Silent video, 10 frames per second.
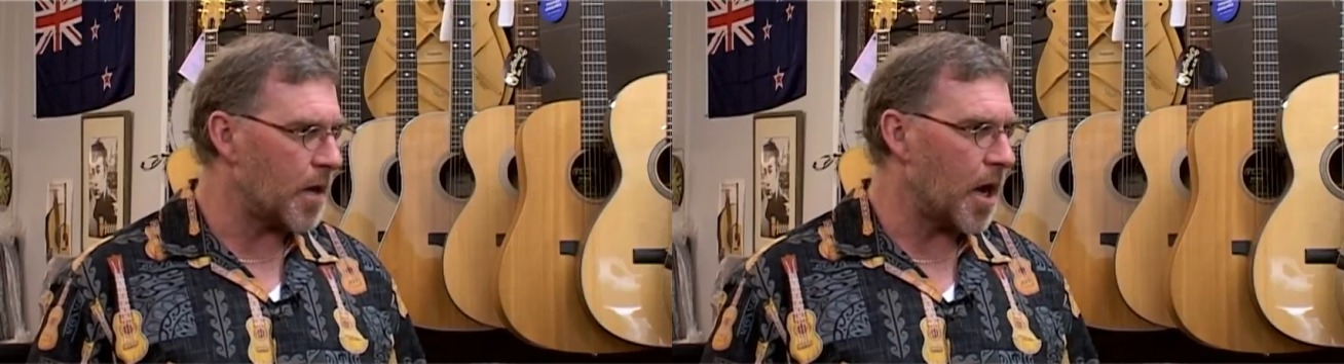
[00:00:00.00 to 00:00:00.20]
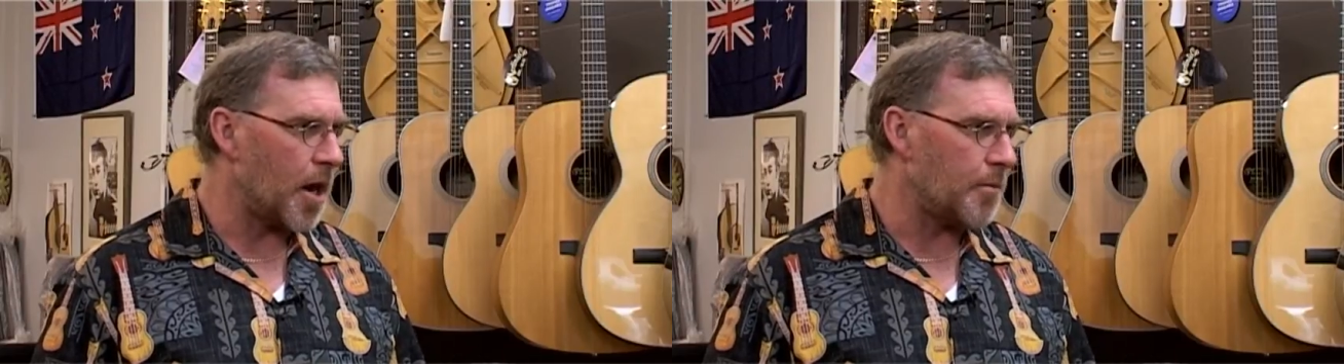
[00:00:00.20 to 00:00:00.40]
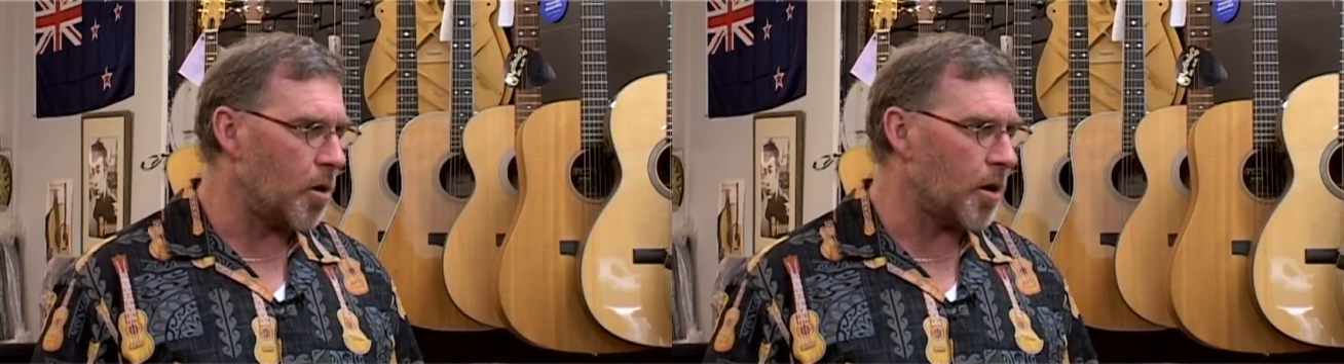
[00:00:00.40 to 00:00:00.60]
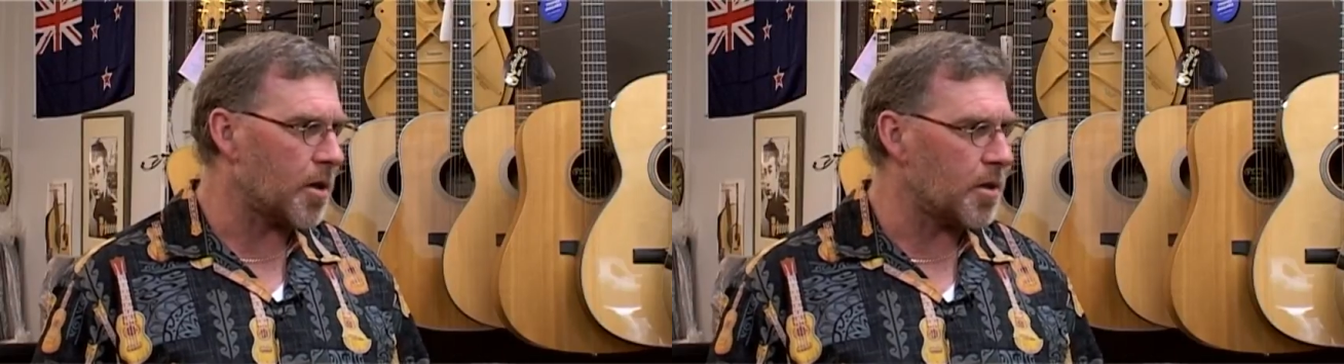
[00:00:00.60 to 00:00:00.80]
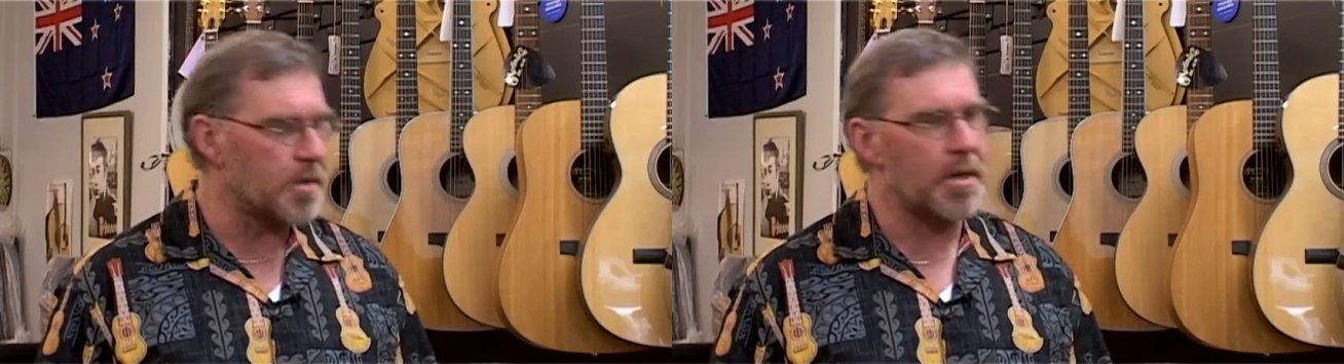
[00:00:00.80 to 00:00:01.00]

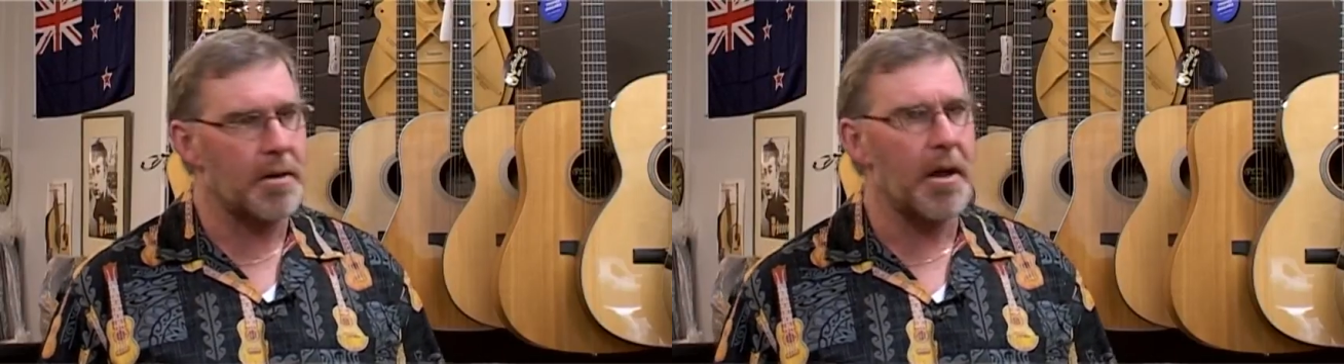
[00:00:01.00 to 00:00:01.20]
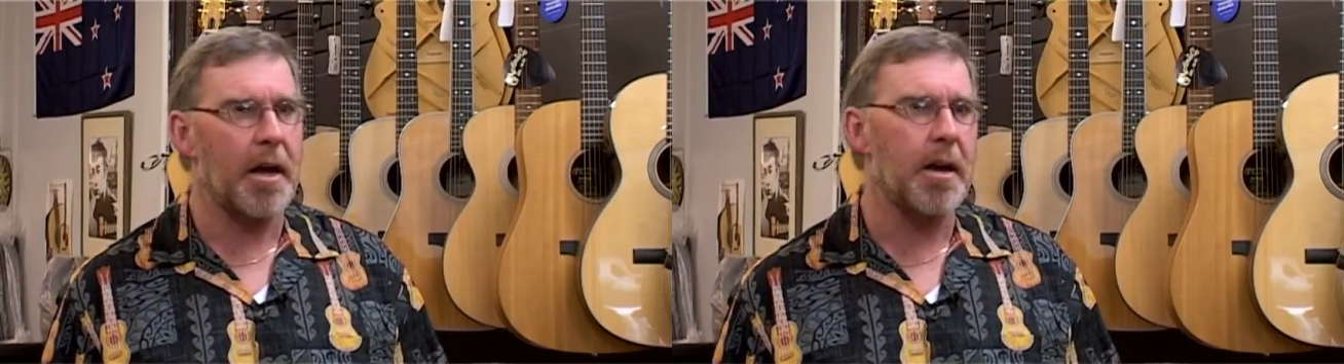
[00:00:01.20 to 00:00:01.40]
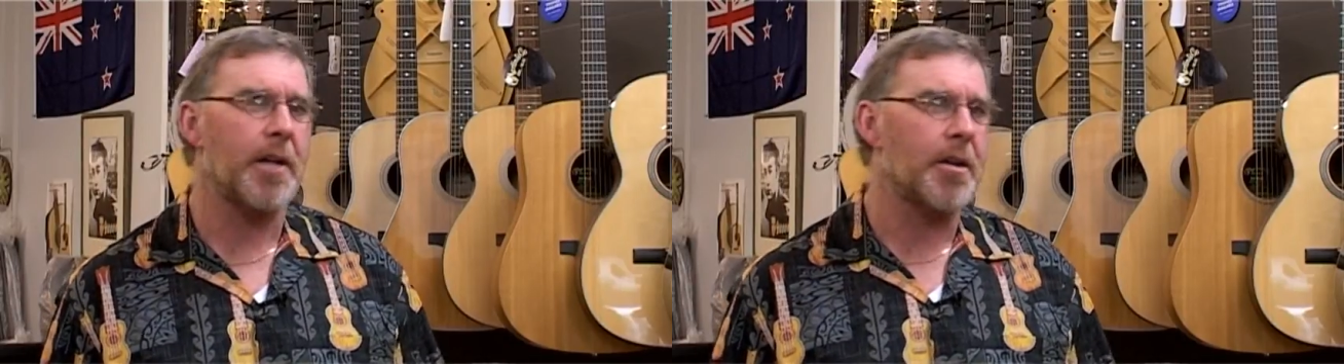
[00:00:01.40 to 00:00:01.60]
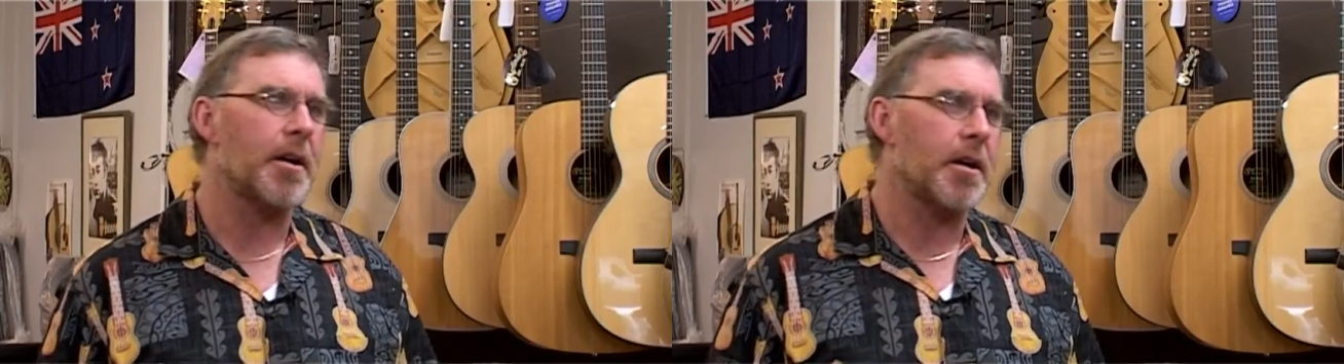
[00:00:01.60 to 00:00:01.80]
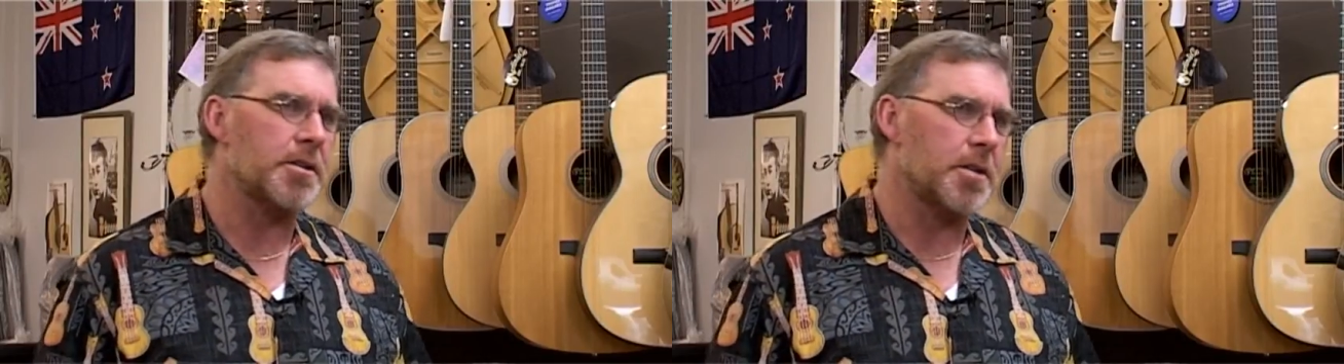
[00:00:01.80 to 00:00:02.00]
harmonicas and
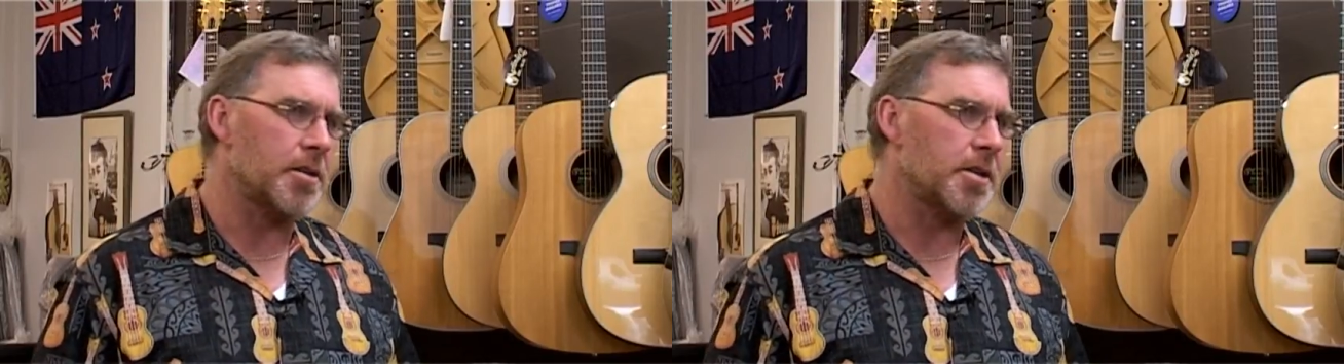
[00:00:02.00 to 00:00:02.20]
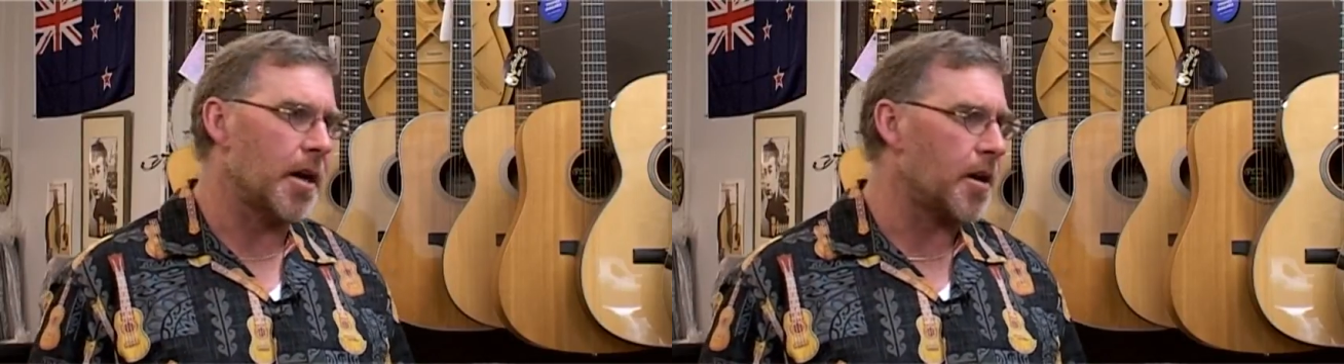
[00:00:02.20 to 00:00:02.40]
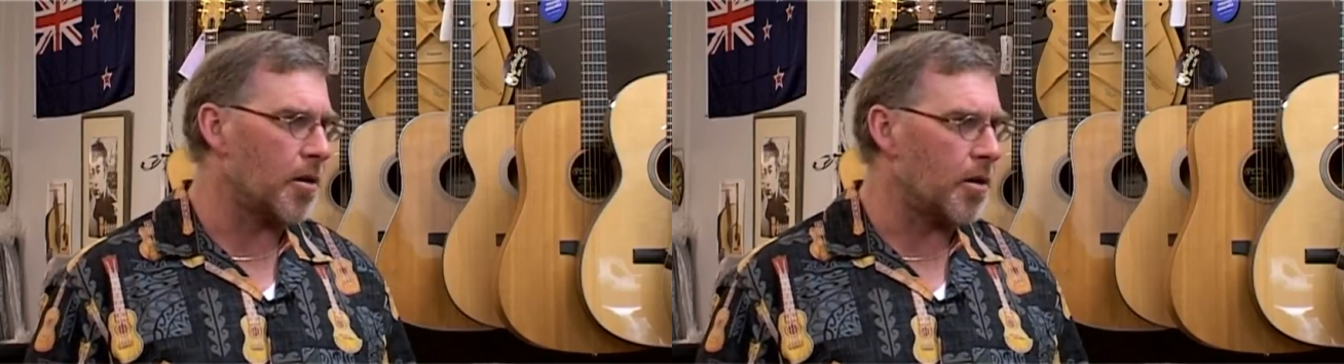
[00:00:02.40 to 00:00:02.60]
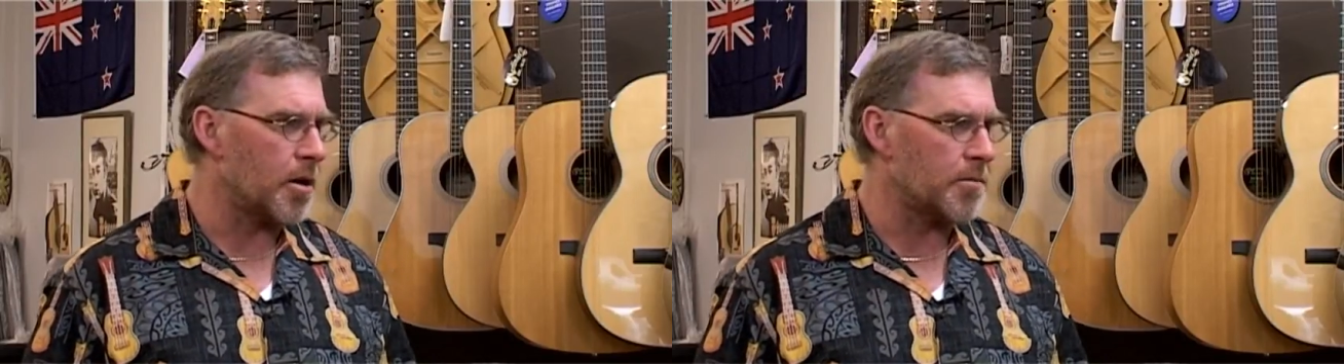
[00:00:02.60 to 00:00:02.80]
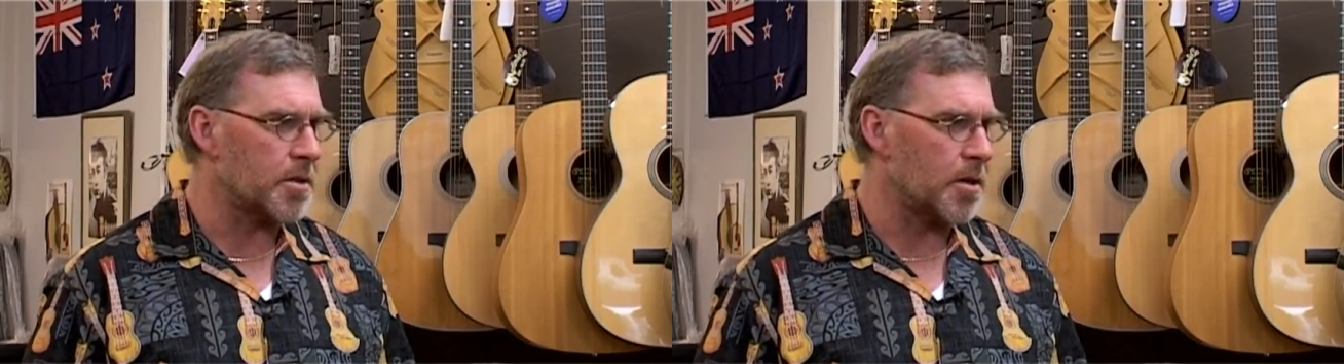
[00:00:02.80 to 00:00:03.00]
other associated
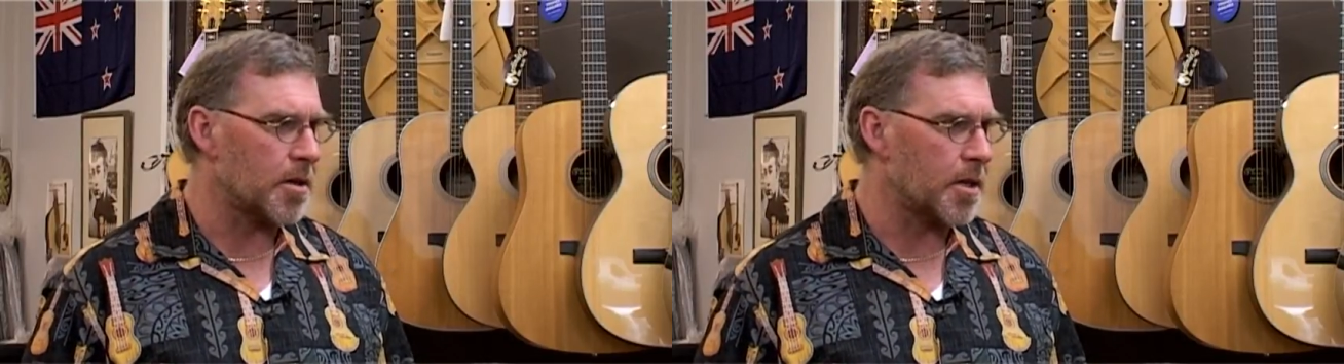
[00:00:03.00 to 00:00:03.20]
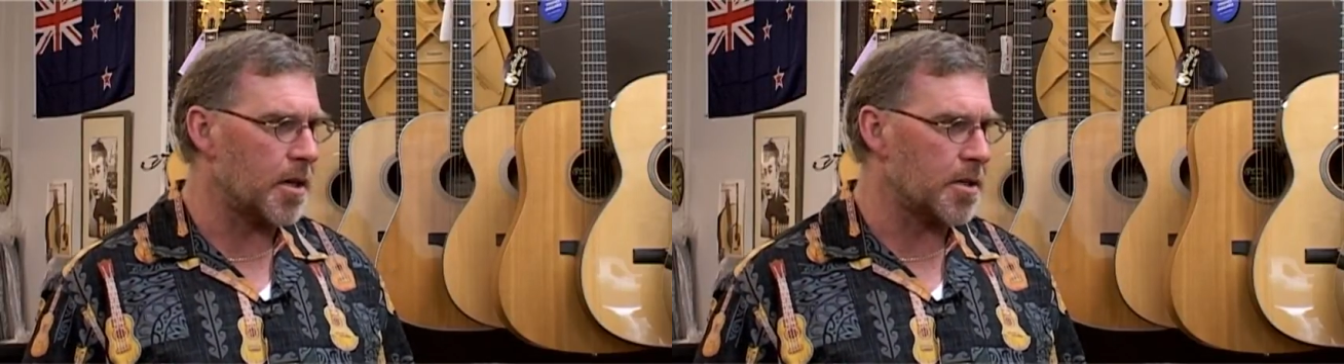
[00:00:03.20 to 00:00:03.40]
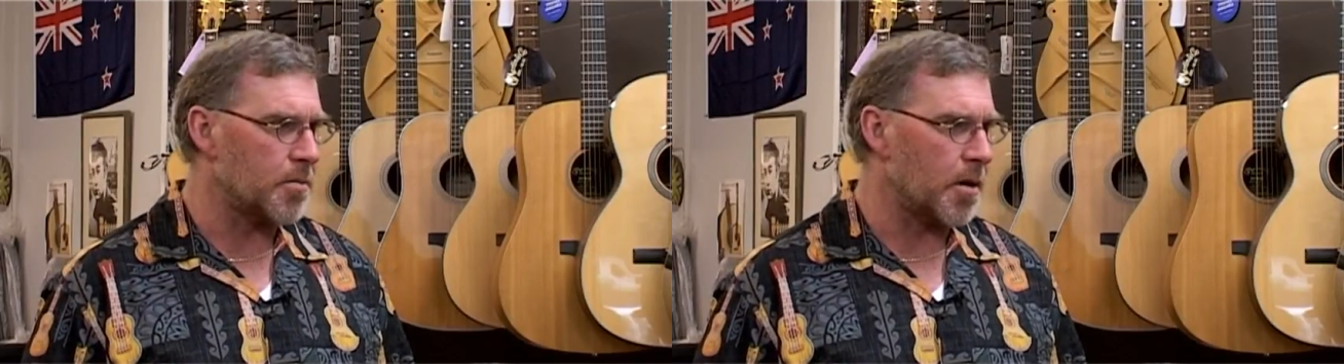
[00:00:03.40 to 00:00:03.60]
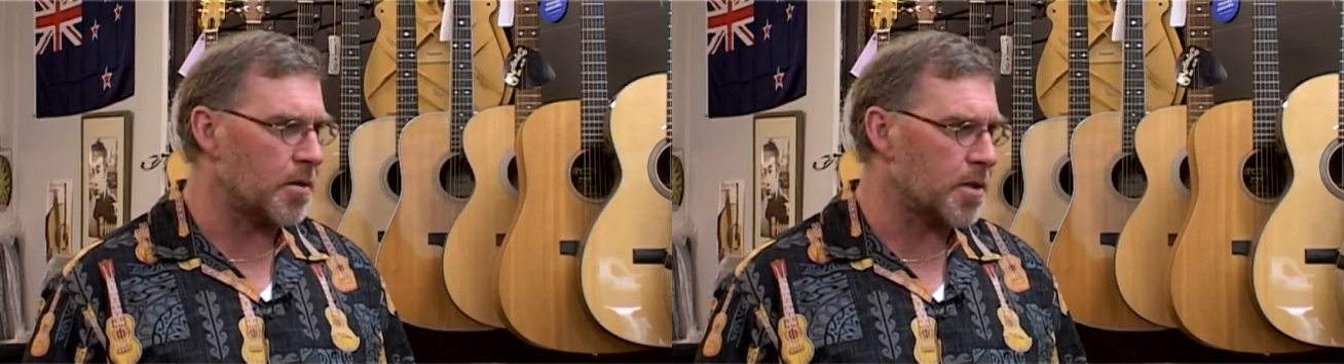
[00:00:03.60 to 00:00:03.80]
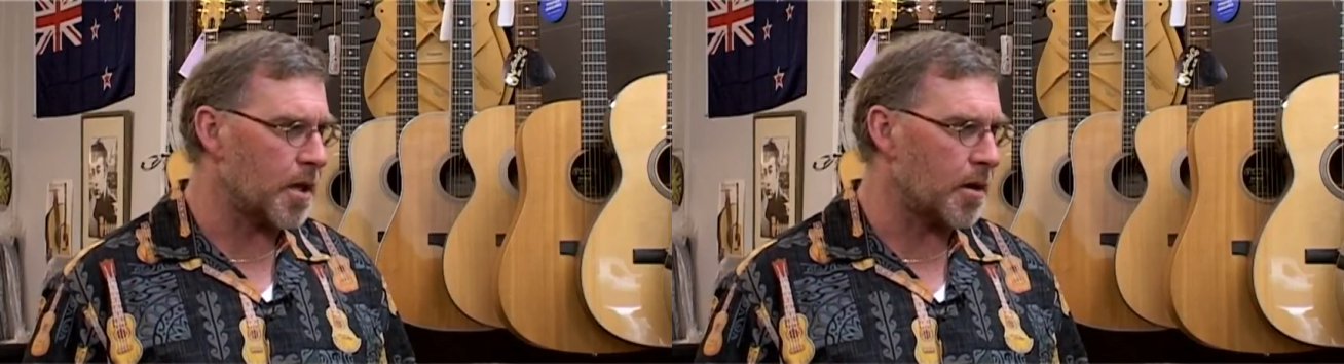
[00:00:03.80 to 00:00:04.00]
items like that as
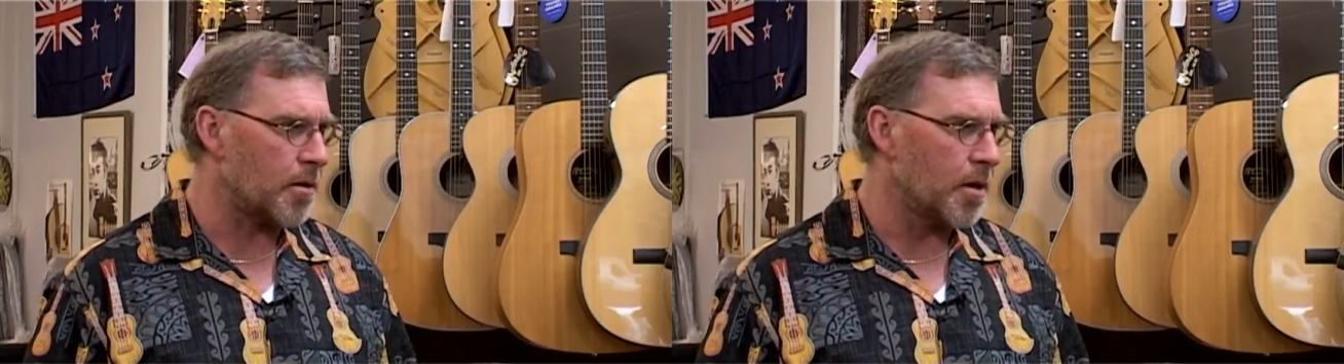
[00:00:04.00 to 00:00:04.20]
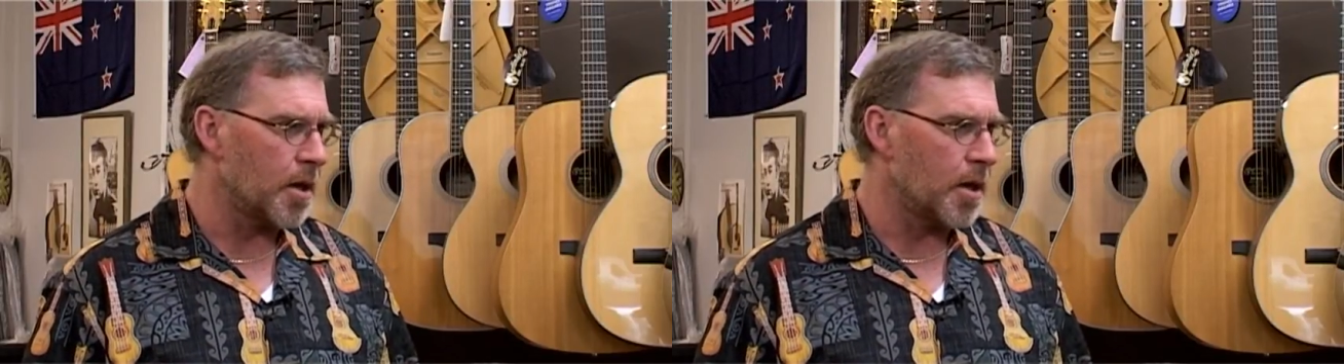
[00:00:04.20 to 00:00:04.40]
well, so